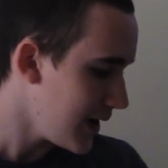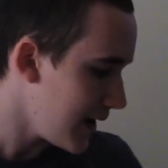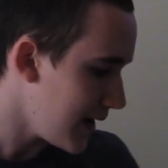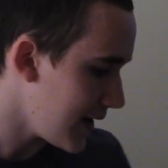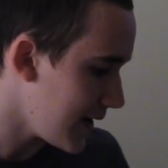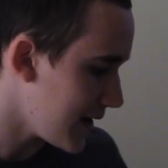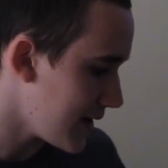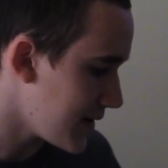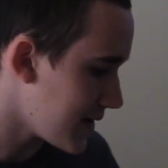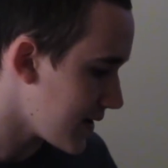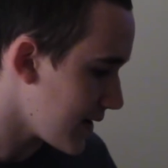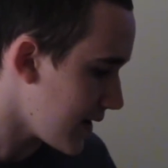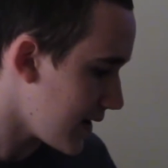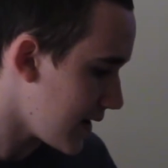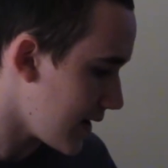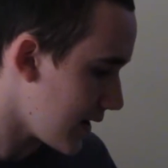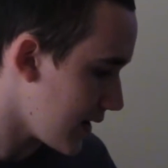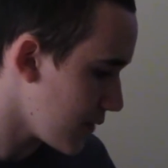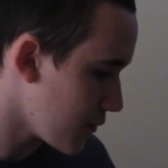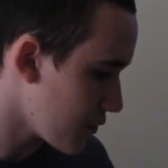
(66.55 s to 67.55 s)
And
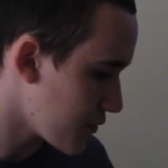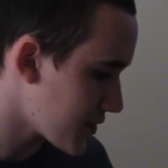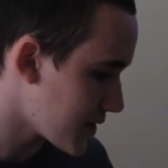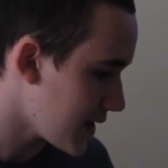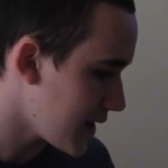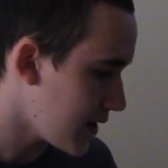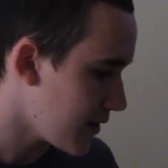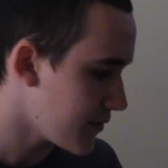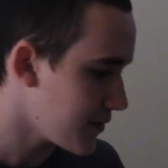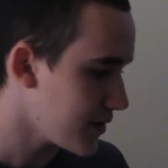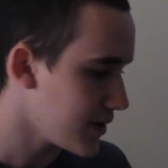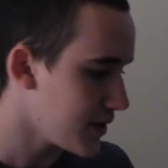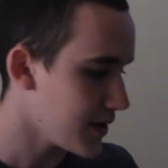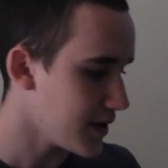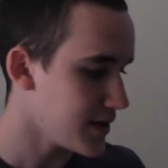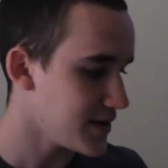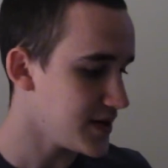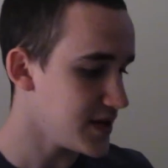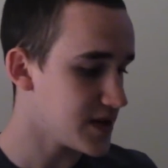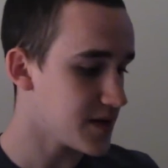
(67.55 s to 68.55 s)
I wrote down
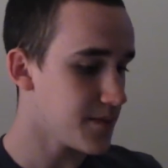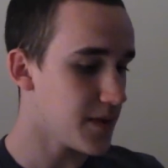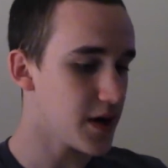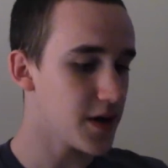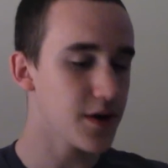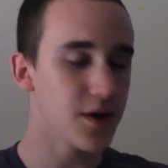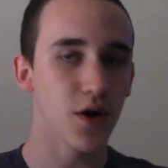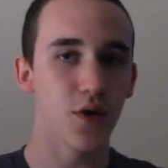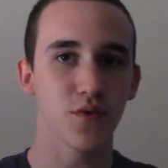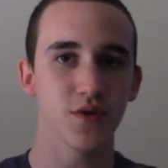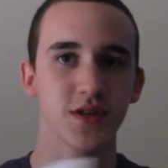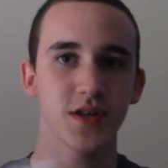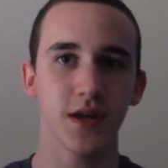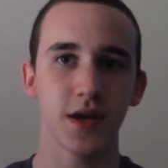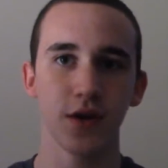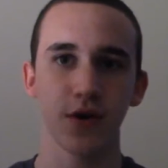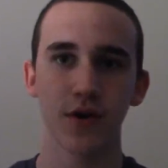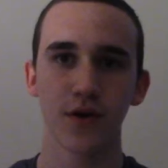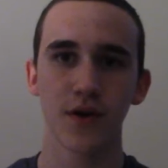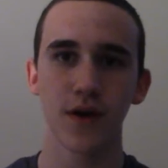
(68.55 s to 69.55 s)
a decent amount of notes
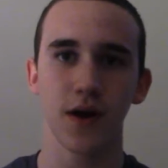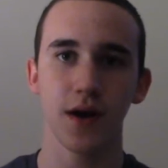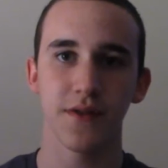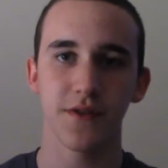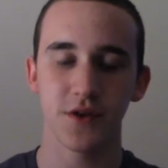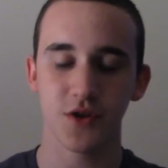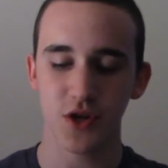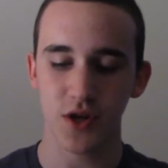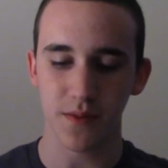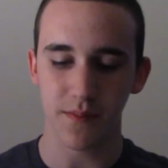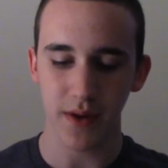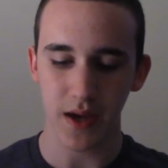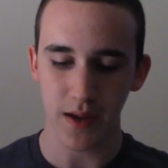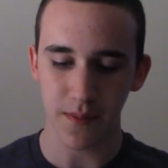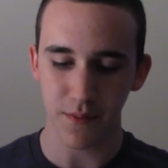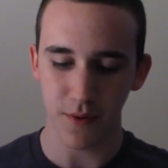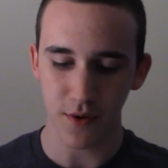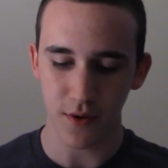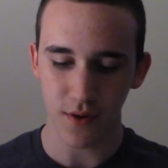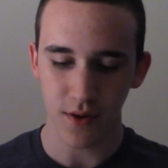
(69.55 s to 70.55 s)
here on the sheet of
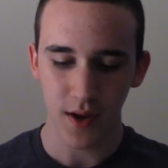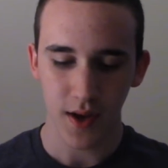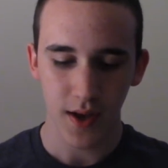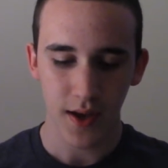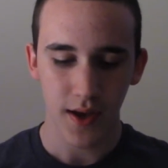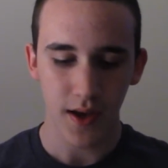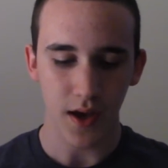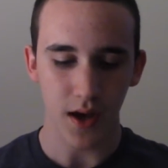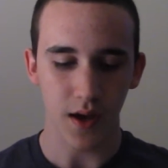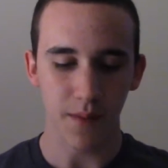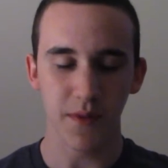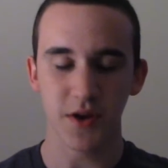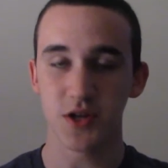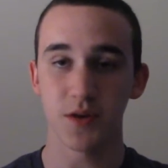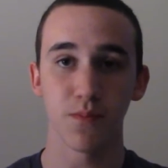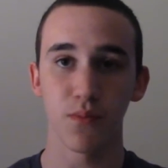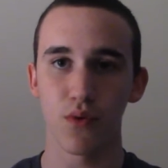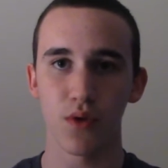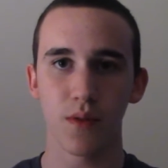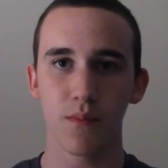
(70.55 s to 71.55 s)
paper, a bunch
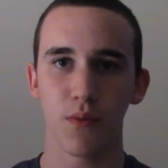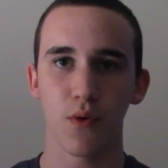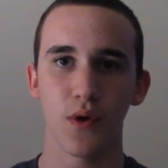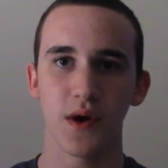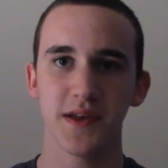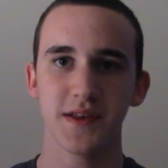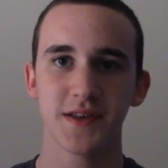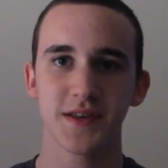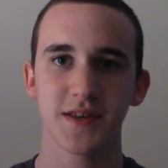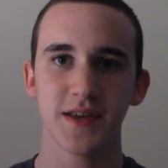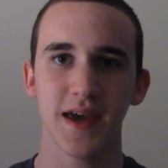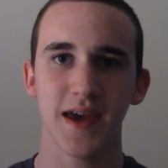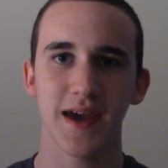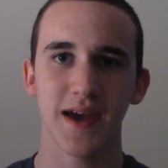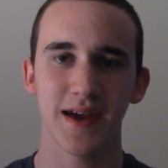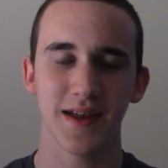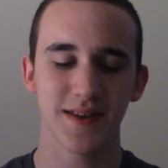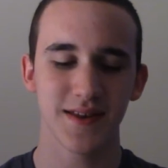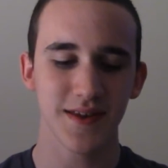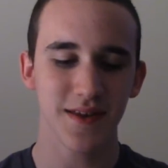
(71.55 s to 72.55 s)
of bullet points,
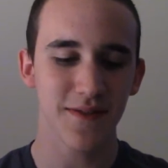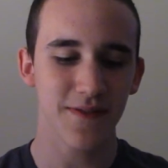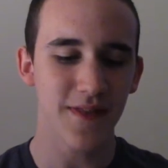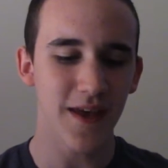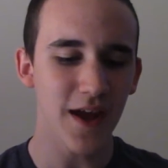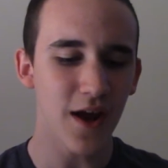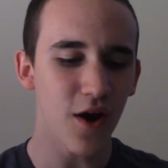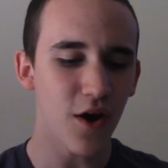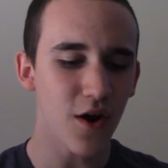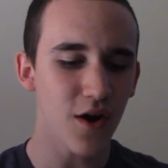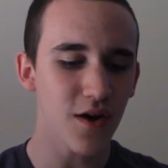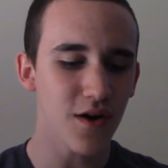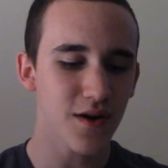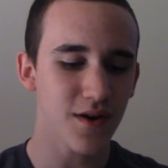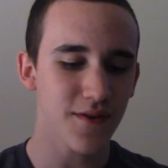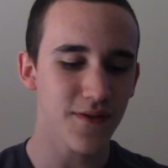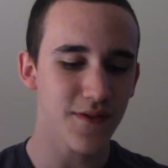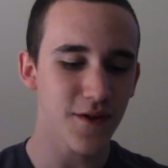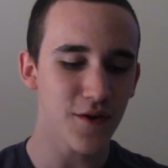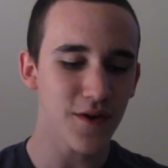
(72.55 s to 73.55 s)
and
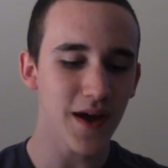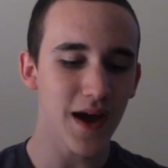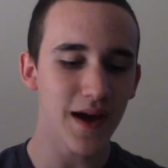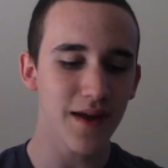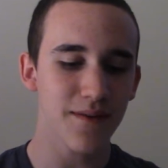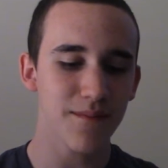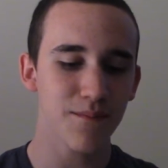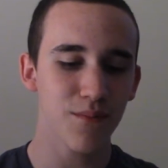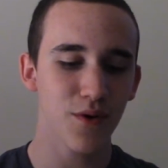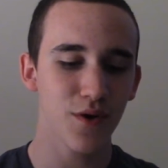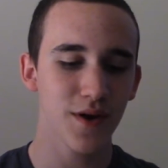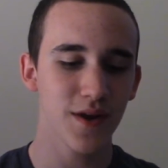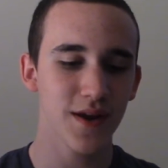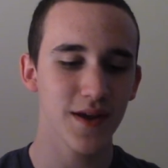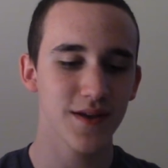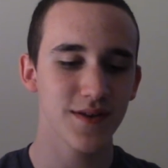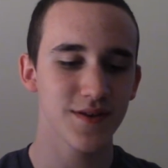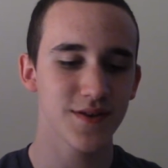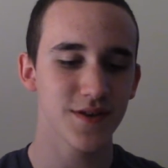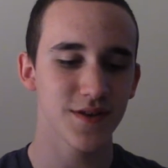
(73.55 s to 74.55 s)
they're not put
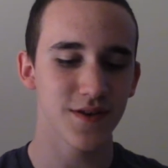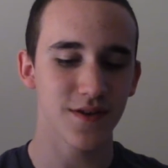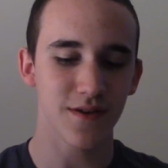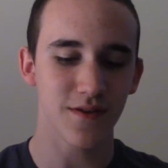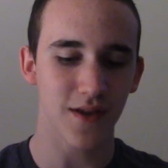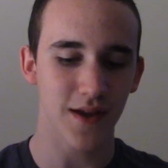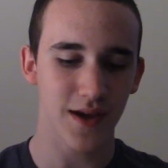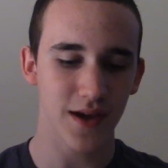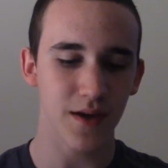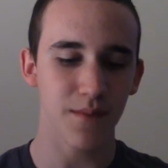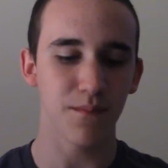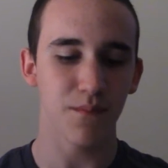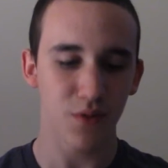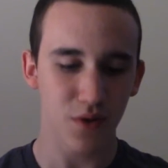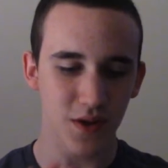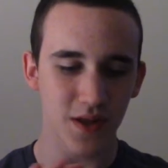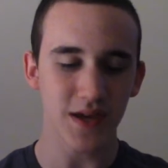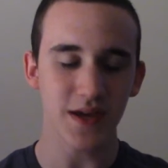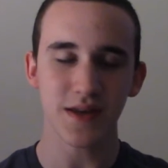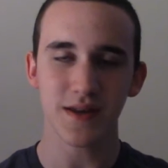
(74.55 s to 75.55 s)
into like
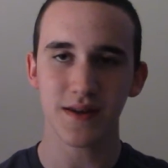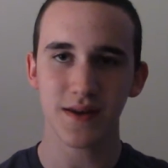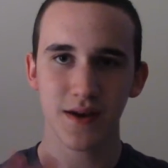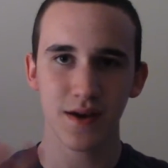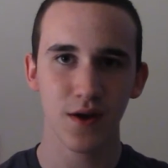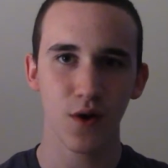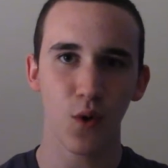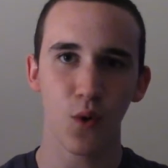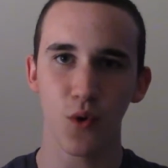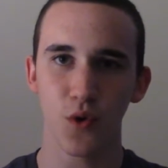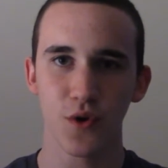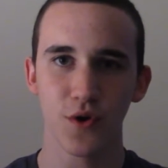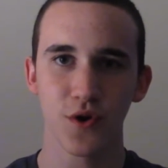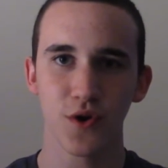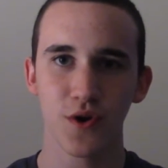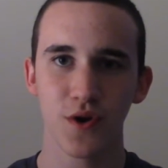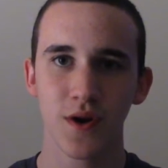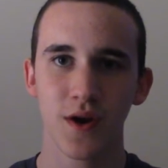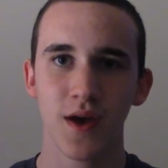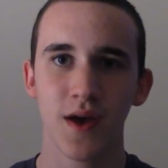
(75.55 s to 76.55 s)
complete
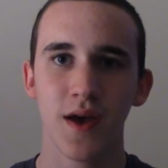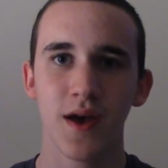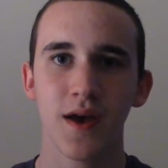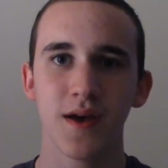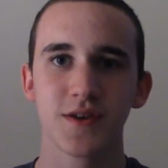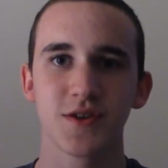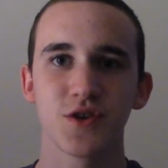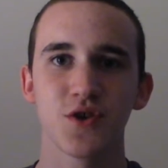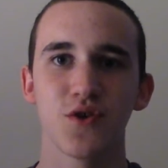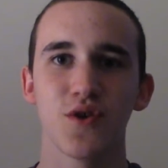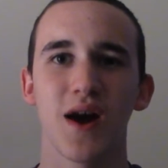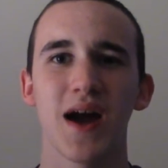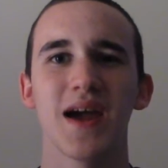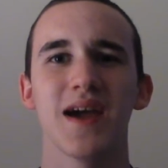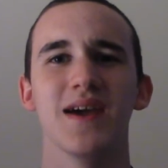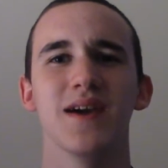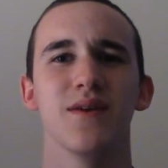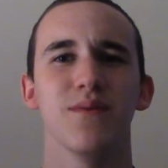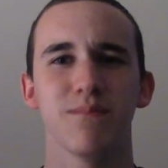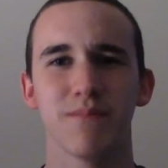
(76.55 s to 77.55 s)
order, so
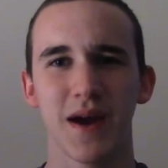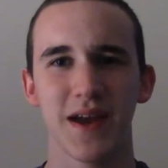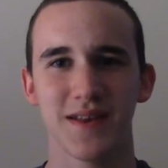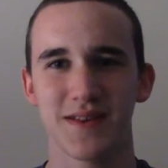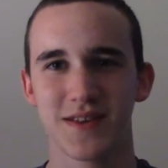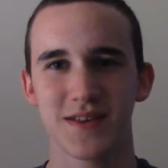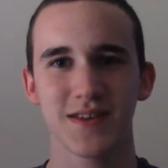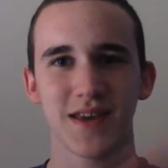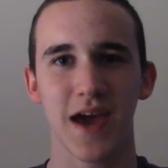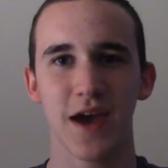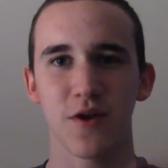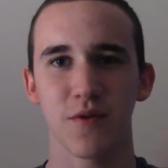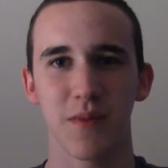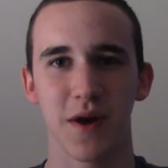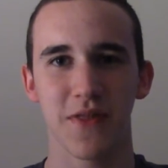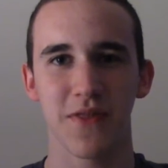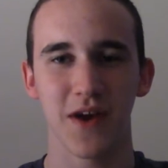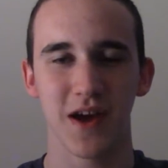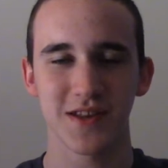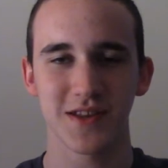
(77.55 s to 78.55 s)
I might scatter
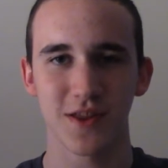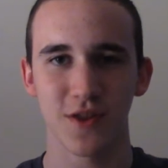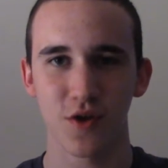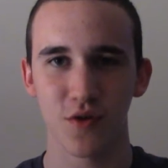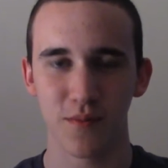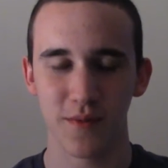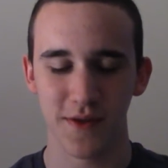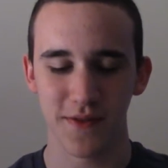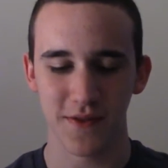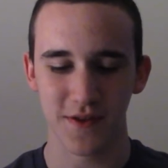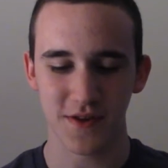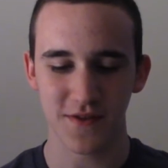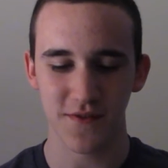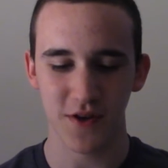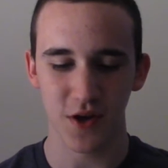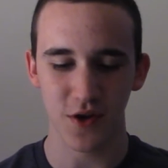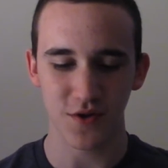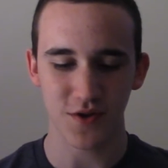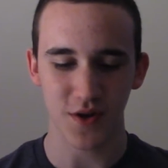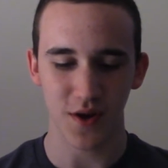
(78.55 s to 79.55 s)
my thoughts a little bit in this
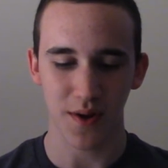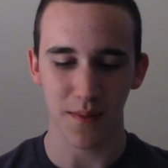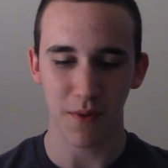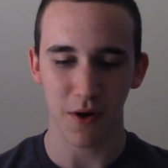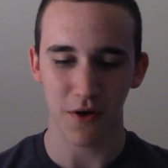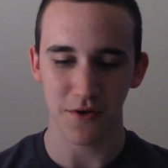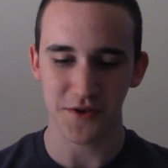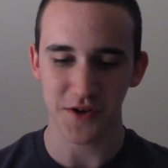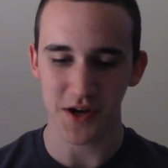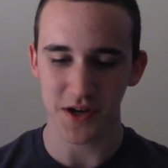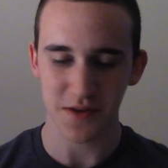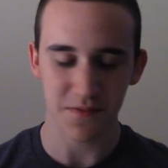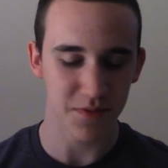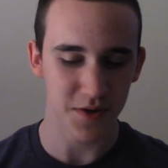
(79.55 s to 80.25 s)
video, so I apologize.